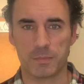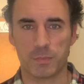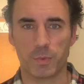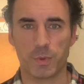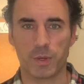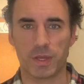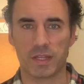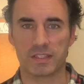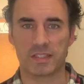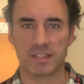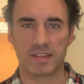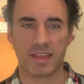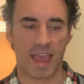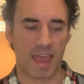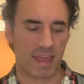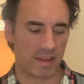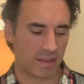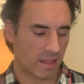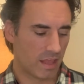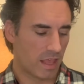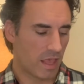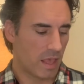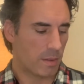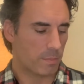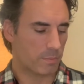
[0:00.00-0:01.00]
We'll get to that
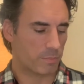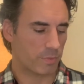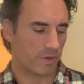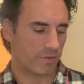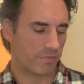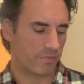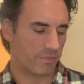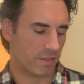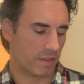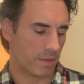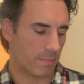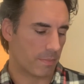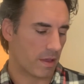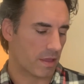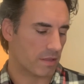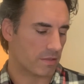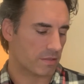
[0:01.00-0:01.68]
briefly. But